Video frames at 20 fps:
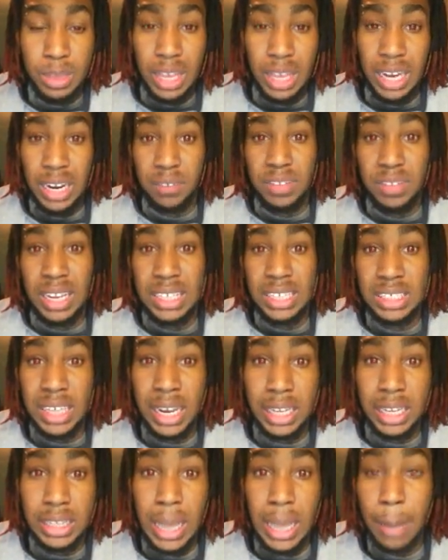And if they
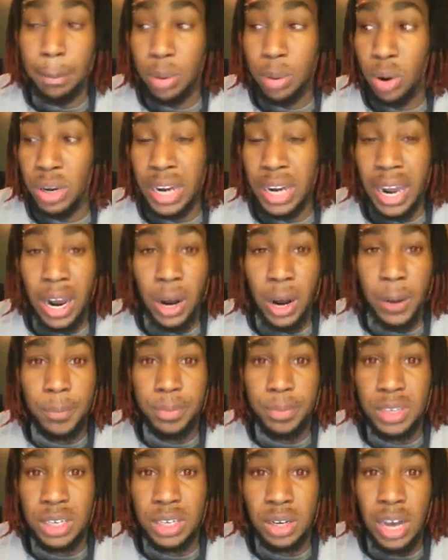take that part
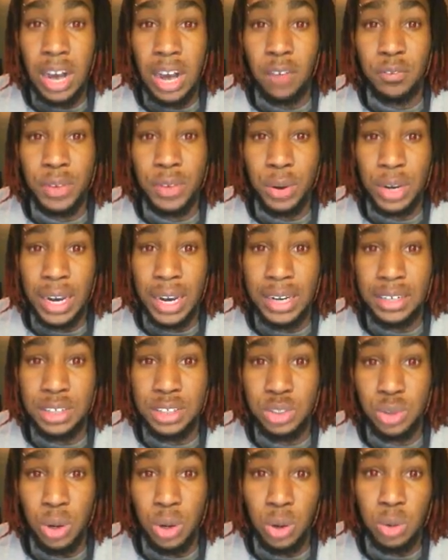out, you know, I'll feel kind of
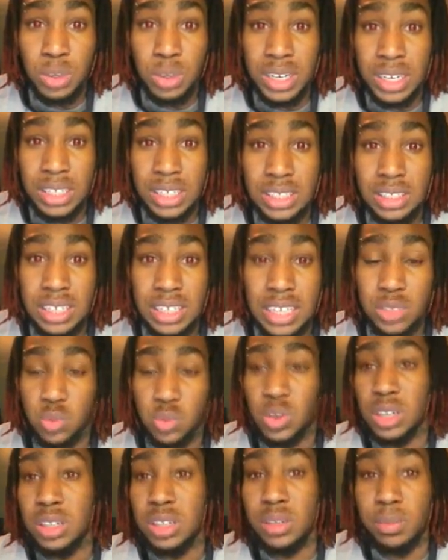trolled, because that's
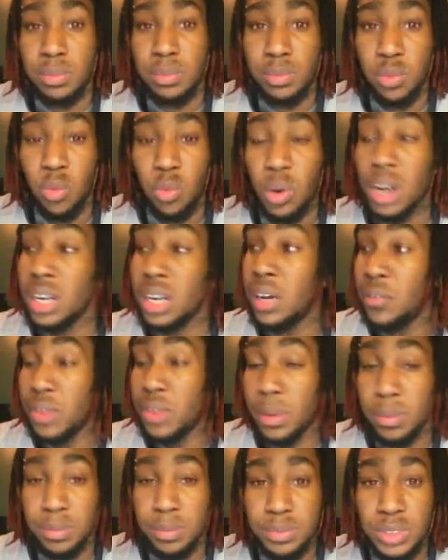one of
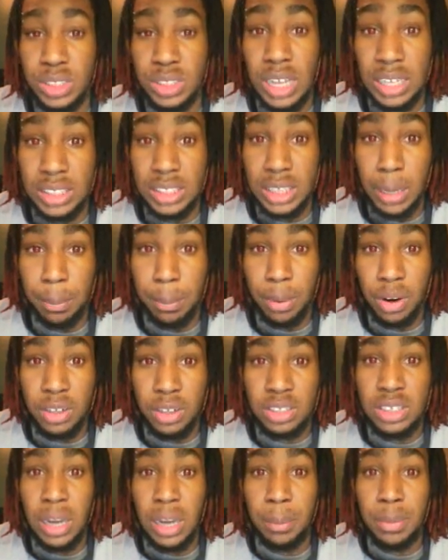the Sasuke
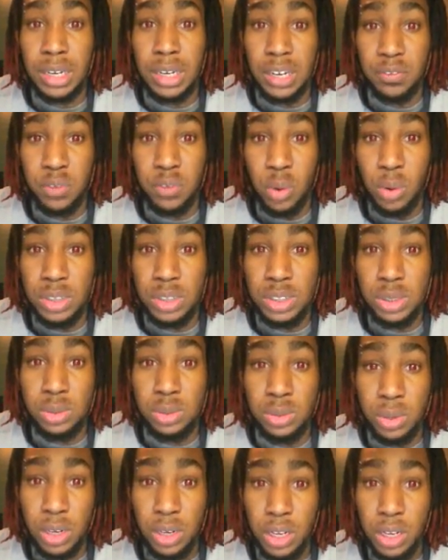parts I'm looking forward
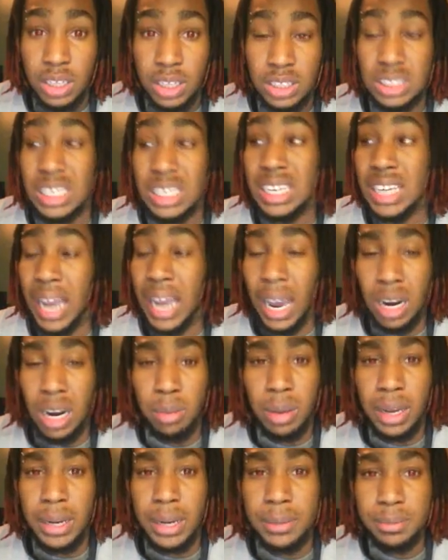to seeing
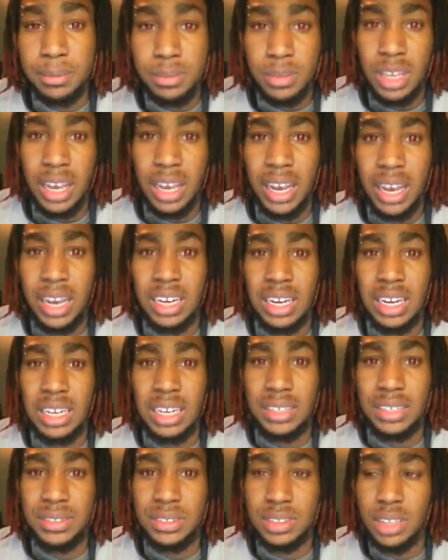animated. And
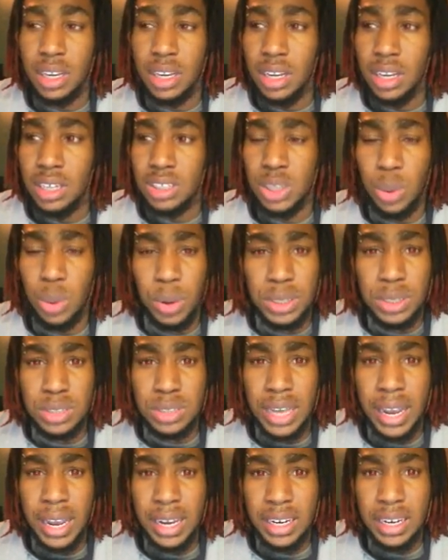in
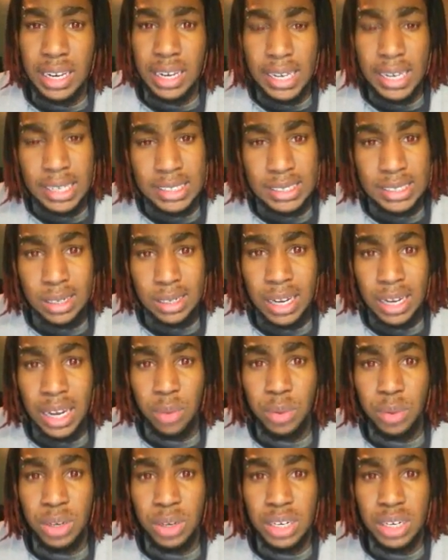280, it doesn't look like
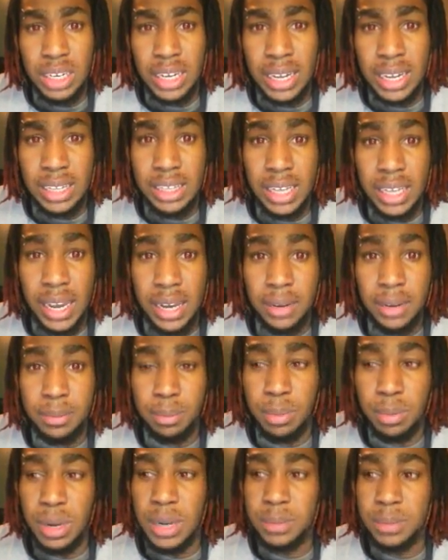we're going to get that,
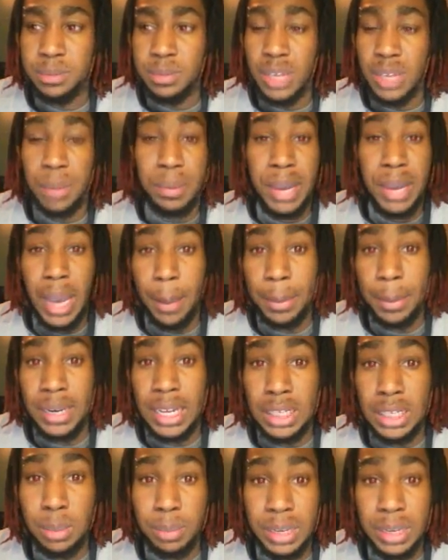but it may happen
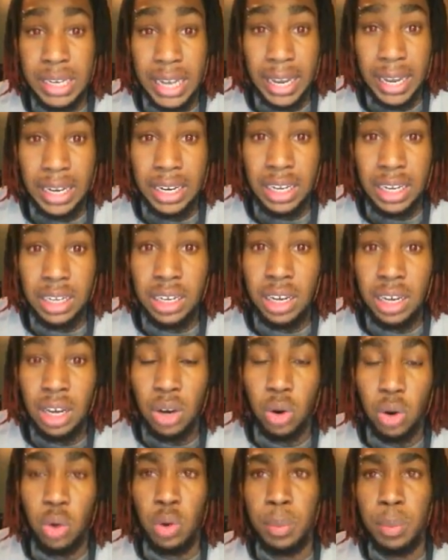at the beginning,
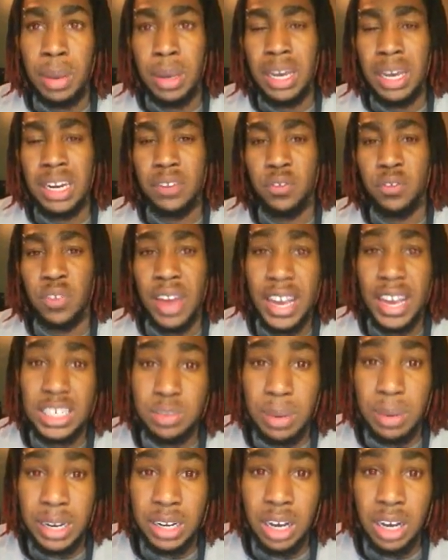or we may get a
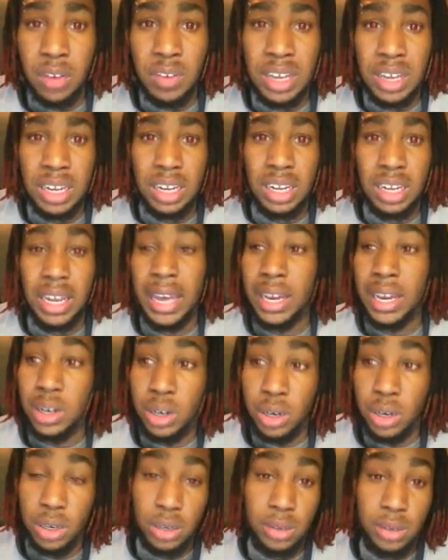flashback of it
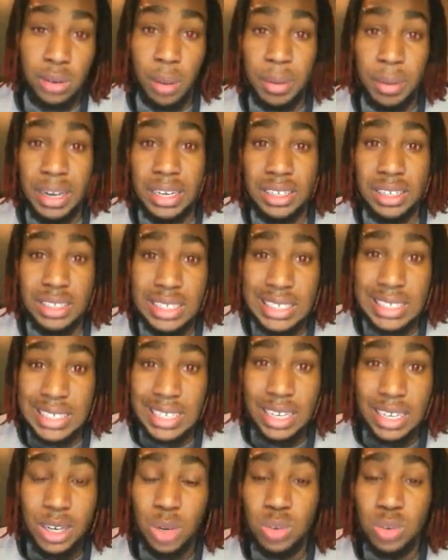later. I mean,
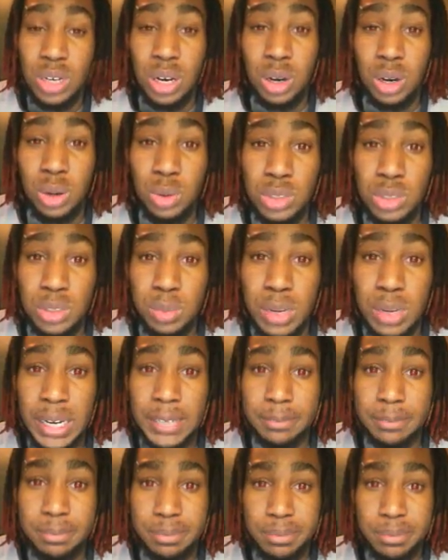who knows?
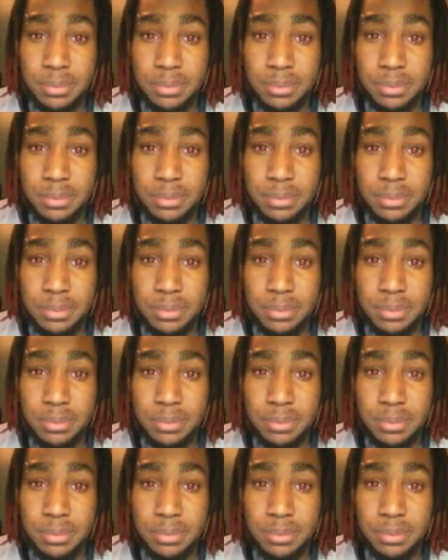But,